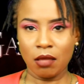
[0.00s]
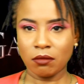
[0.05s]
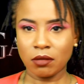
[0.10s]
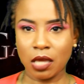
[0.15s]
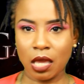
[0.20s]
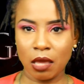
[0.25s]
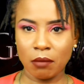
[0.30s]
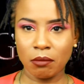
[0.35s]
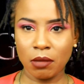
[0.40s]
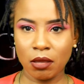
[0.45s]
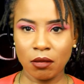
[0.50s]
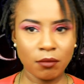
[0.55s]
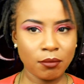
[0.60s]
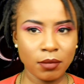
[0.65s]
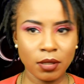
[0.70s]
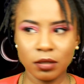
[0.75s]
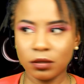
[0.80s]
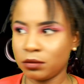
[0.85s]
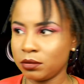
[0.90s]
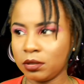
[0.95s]
Okay,
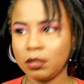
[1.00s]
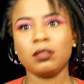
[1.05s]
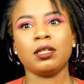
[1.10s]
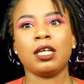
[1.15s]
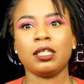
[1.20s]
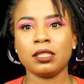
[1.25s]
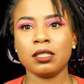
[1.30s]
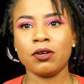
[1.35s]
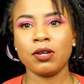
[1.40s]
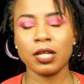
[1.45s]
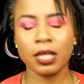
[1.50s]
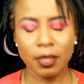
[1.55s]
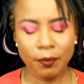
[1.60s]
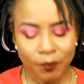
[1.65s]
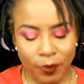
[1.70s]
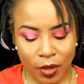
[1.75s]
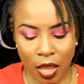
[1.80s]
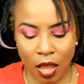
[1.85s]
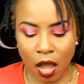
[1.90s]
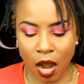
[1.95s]
I saw it
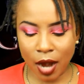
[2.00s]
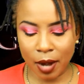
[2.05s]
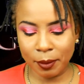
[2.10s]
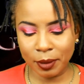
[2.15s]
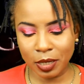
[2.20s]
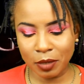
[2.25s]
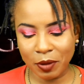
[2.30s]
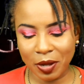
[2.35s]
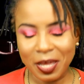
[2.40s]
again. All right, but